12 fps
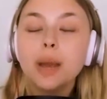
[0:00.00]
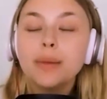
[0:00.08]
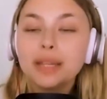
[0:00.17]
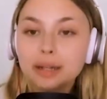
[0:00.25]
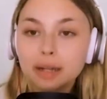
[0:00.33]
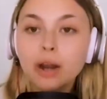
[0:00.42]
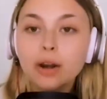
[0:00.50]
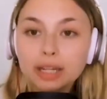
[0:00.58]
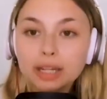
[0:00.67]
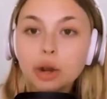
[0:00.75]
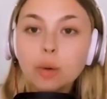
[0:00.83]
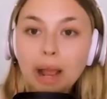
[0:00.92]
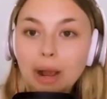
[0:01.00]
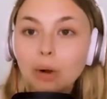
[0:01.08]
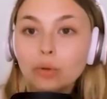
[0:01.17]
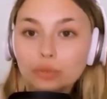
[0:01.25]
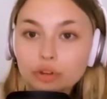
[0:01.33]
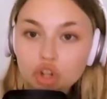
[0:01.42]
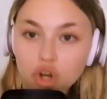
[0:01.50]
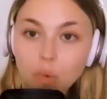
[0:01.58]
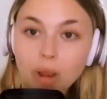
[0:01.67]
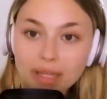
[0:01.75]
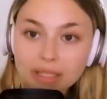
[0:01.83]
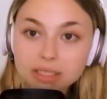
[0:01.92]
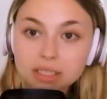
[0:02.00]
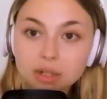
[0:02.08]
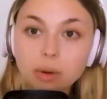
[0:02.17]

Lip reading: I mean, I already know how the show ends,